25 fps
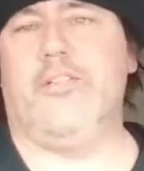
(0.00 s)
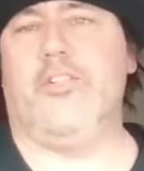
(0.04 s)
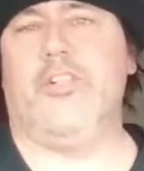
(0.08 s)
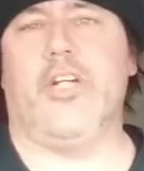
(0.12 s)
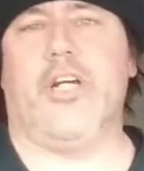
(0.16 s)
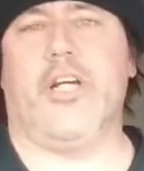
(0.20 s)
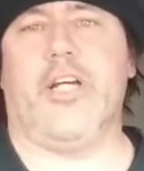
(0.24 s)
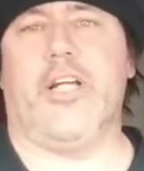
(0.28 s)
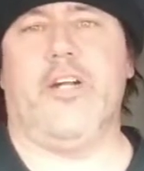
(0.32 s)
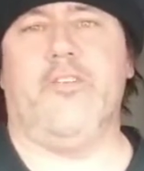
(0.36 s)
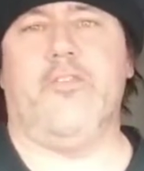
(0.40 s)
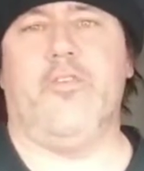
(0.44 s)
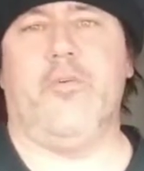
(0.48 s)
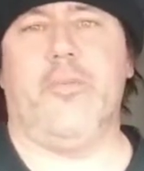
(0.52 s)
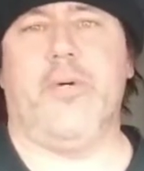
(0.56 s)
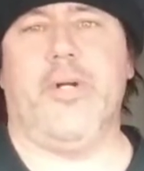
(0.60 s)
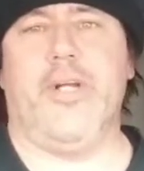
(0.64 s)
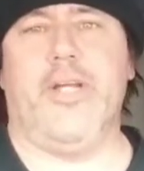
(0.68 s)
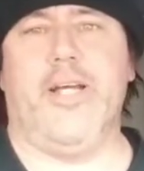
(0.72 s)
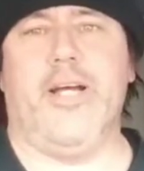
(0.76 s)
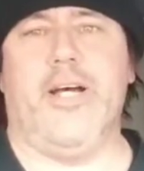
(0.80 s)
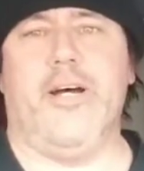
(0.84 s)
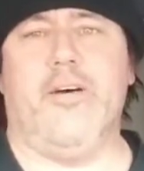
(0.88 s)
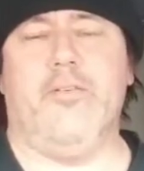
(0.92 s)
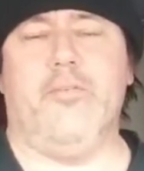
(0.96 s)
checking
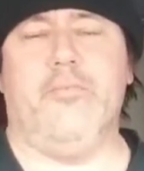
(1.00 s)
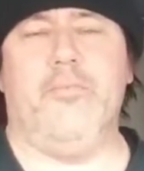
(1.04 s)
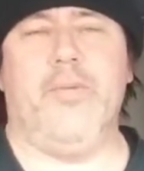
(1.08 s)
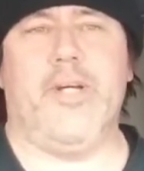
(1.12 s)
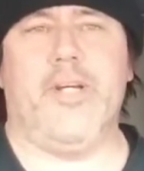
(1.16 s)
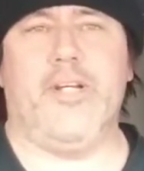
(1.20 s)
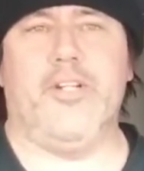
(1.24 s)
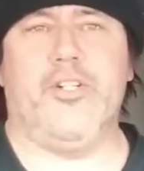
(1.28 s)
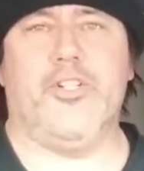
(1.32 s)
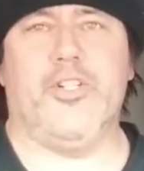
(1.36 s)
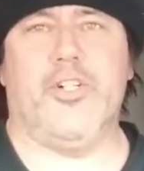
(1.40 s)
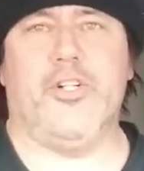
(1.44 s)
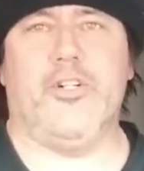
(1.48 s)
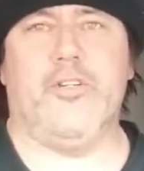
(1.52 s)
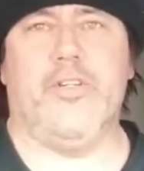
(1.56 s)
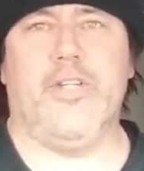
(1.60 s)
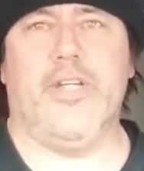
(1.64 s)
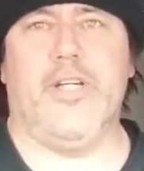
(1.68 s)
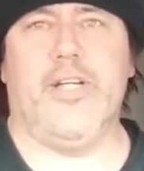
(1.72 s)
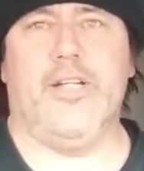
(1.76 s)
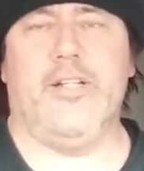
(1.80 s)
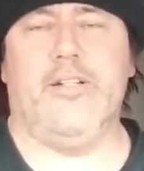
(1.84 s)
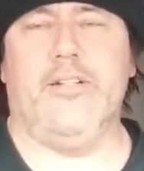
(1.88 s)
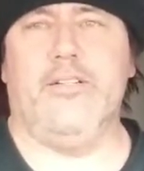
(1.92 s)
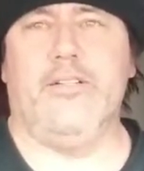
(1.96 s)
everybody out, making sure
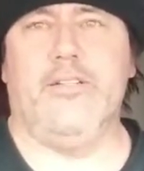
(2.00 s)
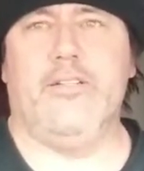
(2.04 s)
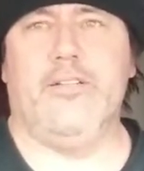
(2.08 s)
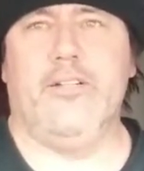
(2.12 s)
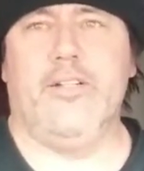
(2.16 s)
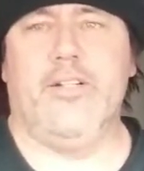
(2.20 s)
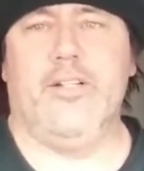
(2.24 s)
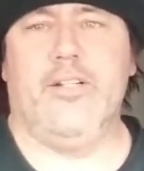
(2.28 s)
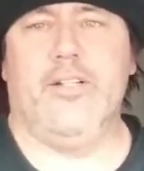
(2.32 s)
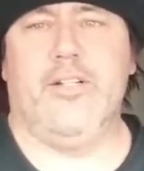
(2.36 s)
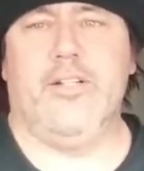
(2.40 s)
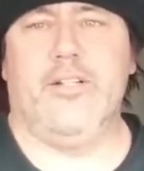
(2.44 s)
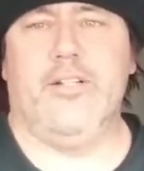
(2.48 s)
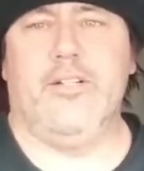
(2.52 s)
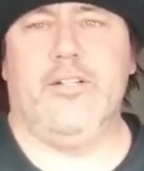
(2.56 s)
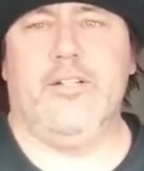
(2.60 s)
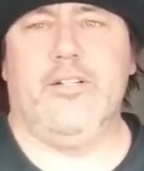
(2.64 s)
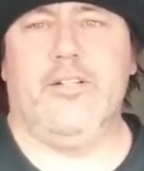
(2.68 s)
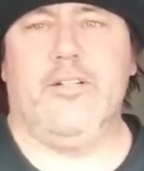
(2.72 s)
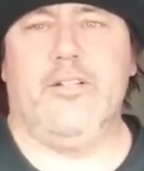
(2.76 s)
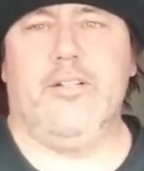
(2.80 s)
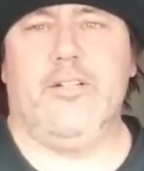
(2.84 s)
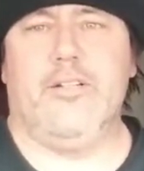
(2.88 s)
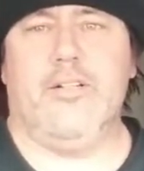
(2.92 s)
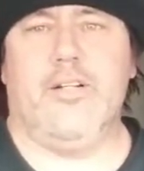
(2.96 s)
that
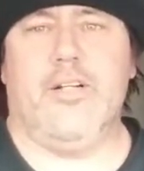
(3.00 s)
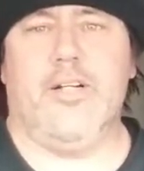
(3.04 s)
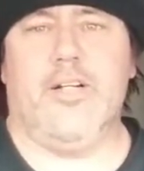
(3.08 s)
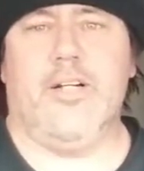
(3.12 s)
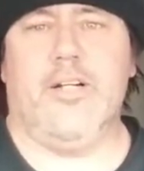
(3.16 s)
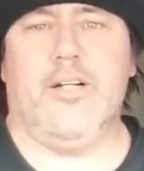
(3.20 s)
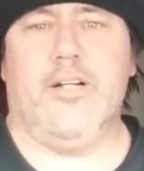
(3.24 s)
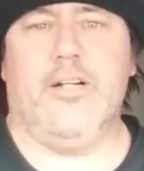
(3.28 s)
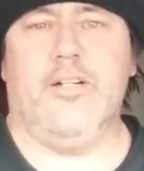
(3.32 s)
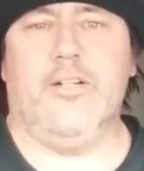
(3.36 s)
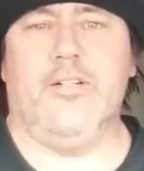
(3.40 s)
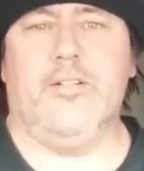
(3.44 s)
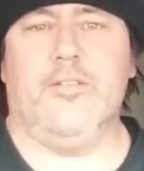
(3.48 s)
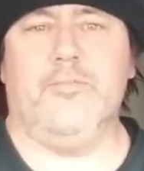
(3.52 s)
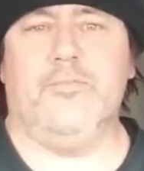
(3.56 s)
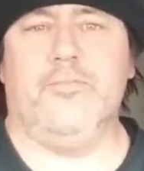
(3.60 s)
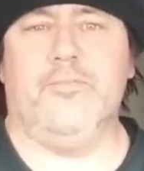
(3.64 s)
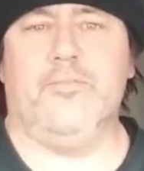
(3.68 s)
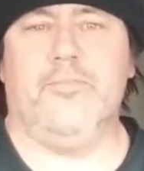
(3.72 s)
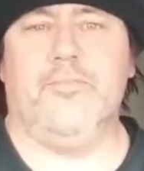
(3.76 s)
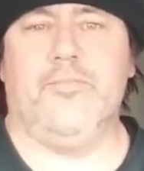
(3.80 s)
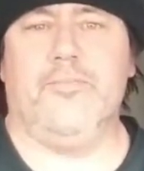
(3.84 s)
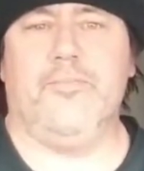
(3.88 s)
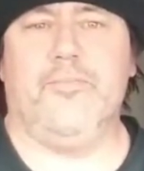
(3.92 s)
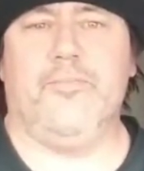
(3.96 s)
um,
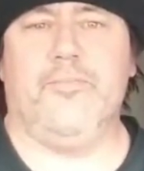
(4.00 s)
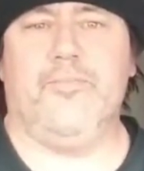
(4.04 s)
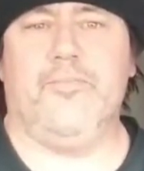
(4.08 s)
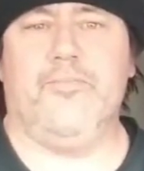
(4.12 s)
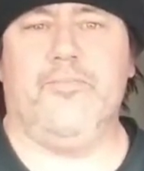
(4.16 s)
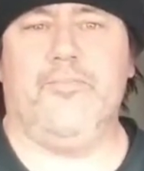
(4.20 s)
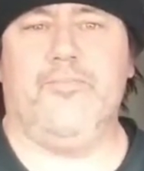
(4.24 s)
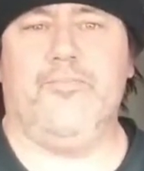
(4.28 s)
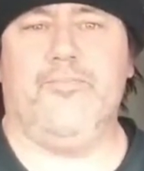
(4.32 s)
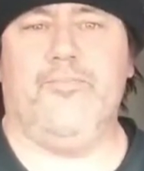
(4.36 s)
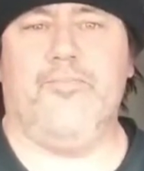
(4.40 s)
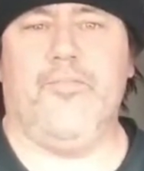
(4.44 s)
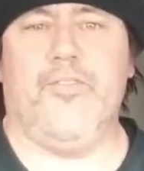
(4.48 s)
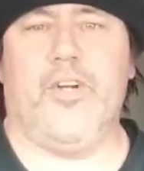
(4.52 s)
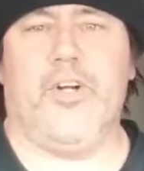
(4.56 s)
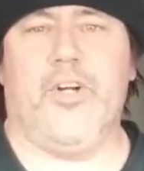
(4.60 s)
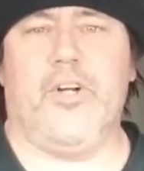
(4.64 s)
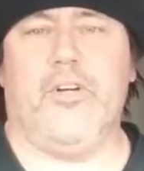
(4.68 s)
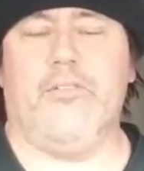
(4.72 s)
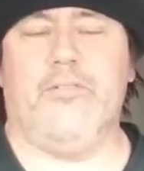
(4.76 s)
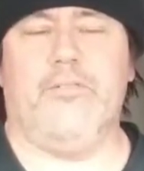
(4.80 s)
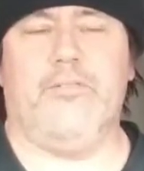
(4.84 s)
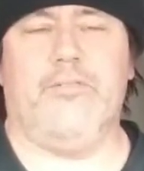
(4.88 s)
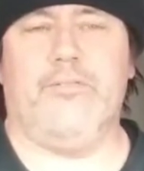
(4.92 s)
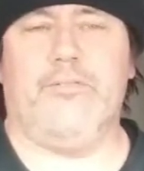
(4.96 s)

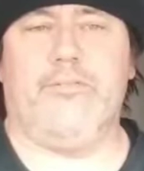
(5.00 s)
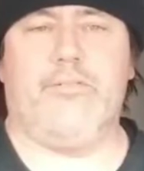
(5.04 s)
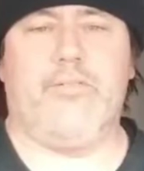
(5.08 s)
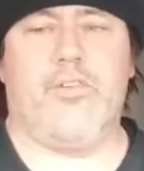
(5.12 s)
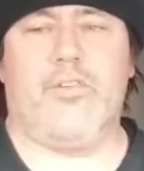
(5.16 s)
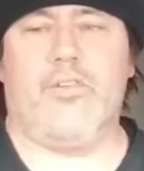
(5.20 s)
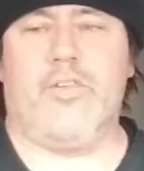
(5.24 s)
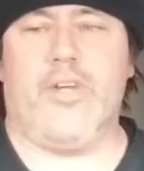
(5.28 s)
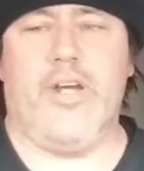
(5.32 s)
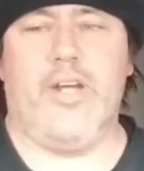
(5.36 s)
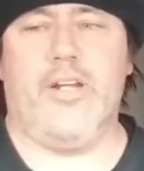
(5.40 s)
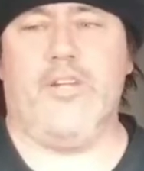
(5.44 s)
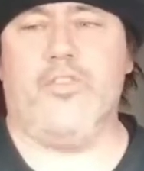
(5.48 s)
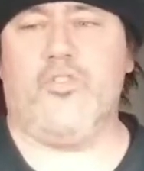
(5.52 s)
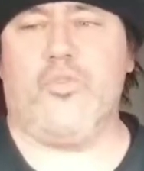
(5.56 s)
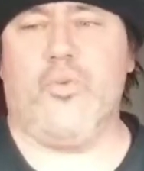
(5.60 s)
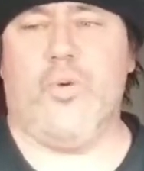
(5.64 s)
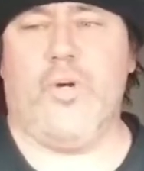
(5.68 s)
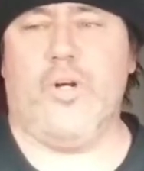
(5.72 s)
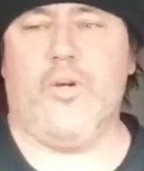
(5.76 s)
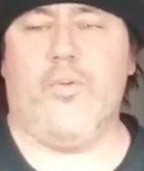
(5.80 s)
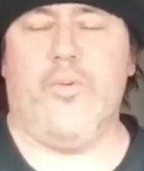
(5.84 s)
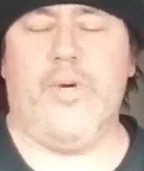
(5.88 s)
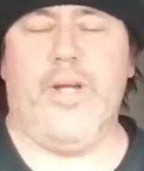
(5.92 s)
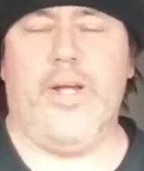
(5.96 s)
they're kind of
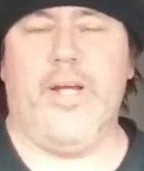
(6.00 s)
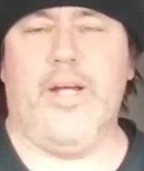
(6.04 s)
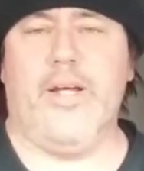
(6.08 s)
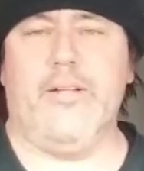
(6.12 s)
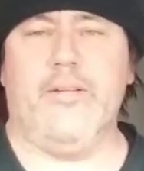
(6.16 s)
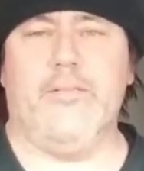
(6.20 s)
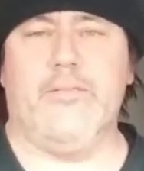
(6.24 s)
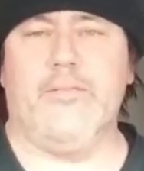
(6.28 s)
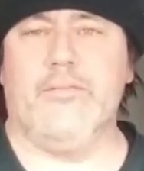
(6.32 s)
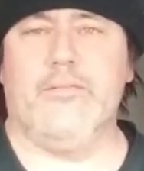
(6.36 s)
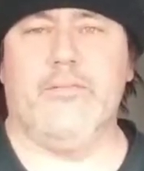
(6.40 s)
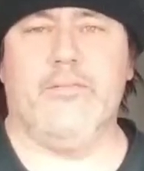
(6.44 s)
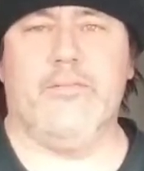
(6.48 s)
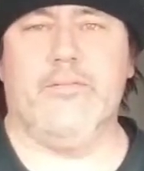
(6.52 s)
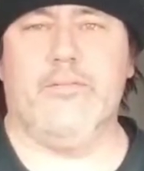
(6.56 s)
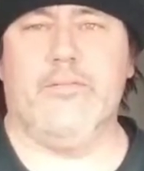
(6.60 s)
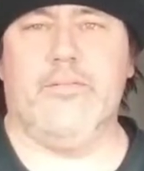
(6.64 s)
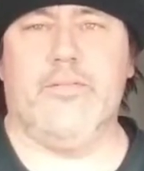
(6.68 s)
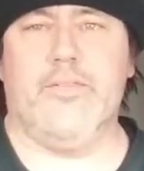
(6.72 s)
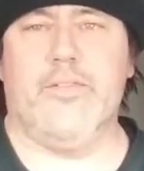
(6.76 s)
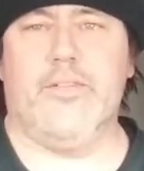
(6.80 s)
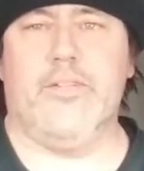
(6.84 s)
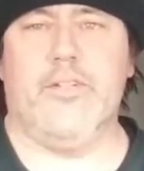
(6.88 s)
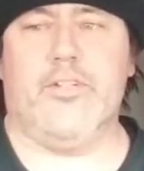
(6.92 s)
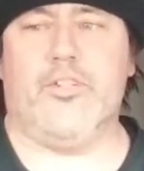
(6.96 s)
squared away on
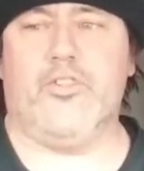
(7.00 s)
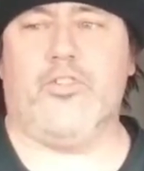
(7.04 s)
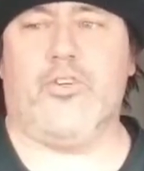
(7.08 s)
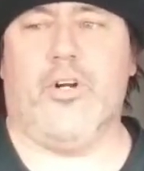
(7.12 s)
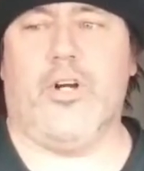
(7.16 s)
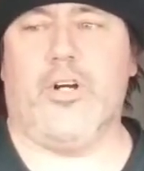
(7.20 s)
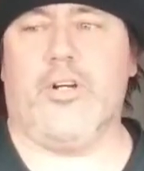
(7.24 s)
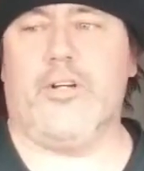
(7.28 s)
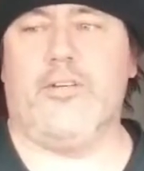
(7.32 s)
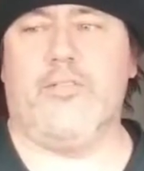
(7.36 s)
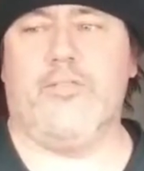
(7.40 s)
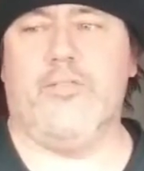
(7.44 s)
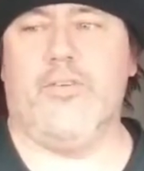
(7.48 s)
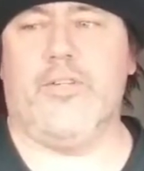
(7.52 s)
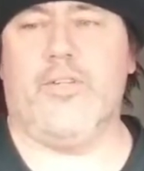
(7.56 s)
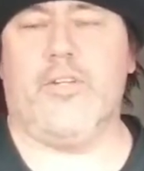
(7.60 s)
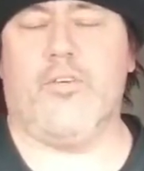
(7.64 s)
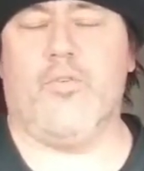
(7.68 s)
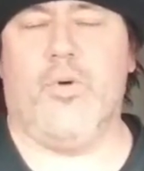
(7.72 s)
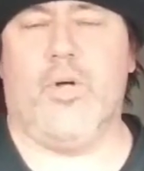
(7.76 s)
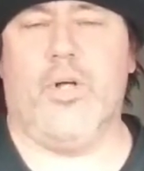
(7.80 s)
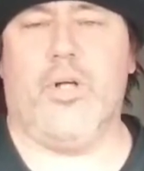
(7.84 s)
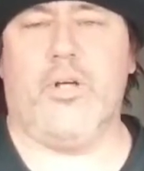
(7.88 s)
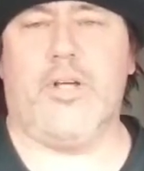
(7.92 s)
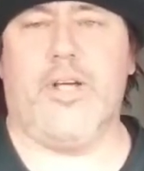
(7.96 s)
the truck with the
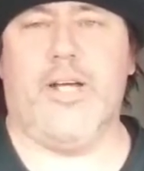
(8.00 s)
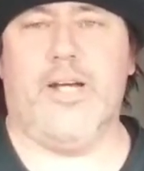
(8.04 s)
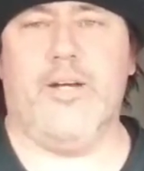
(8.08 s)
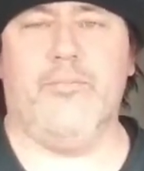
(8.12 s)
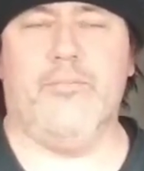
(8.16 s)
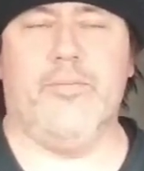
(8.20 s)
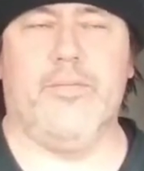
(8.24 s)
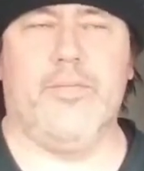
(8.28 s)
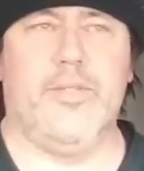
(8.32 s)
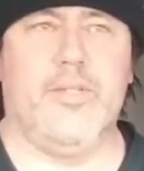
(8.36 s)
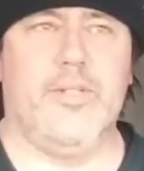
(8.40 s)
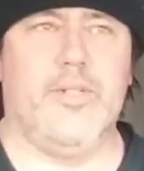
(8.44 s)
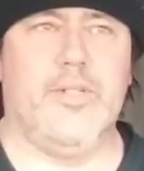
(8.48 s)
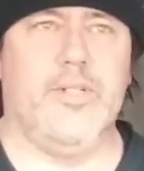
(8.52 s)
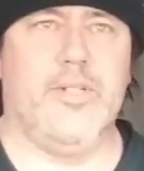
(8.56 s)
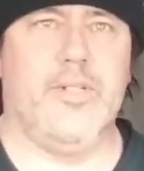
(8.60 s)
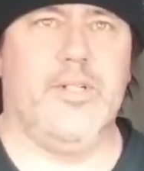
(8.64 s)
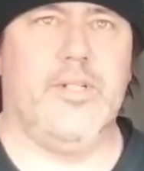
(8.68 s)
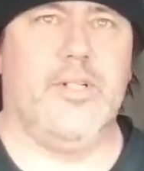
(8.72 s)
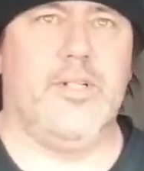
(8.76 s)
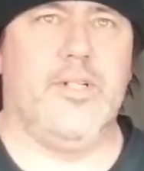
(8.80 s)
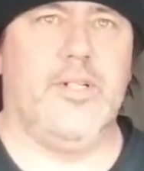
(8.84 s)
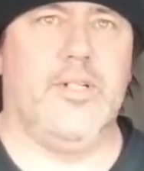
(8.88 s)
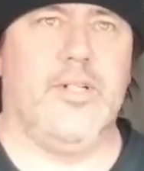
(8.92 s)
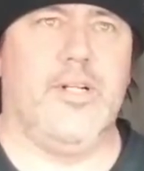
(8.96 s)
Qualcomm.
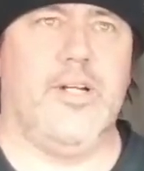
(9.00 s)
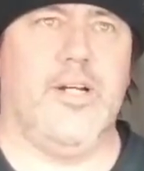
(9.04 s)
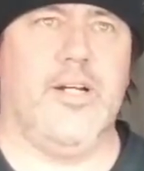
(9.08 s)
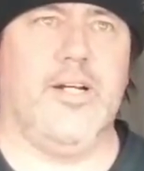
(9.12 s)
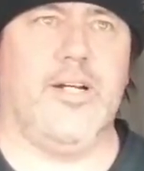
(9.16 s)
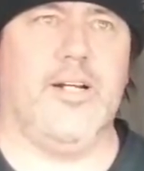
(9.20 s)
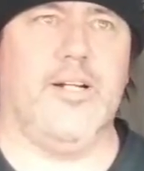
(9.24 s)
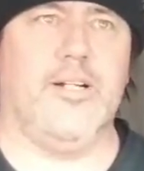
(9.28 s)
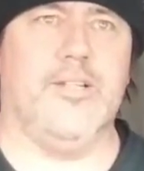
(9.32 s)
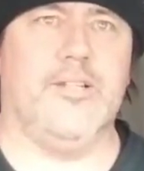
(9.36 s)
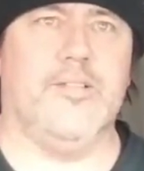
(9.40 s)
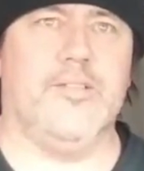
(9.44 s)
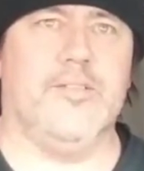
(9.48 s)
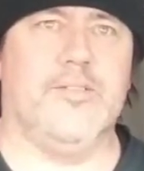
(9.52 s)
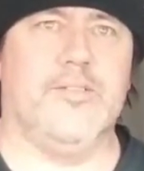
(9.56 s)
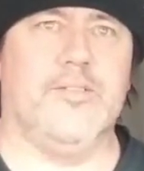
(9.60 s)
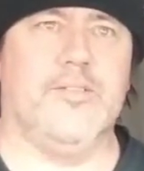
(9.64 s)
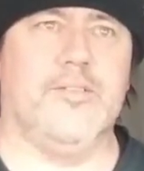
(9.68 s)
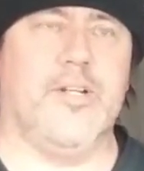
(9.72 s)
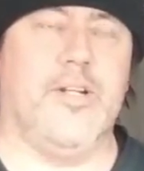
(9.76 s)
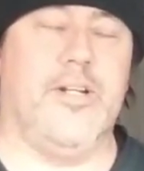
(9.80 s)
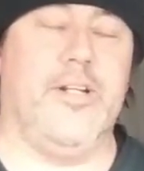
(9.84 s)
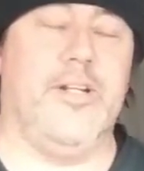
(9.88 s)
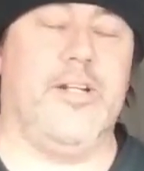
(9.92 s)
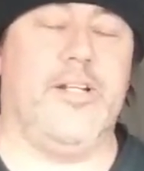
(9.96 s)
Uh,
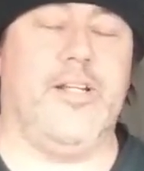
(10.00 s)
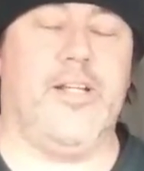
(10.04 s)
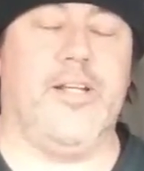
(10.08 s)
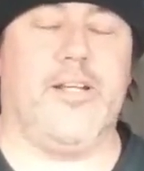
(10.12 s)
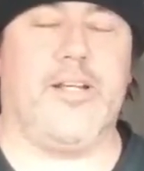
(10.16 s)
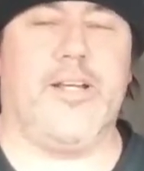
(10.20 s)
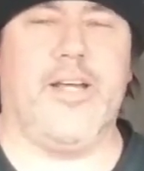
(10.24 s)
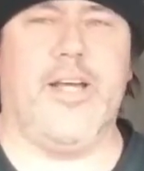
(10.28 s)
I did get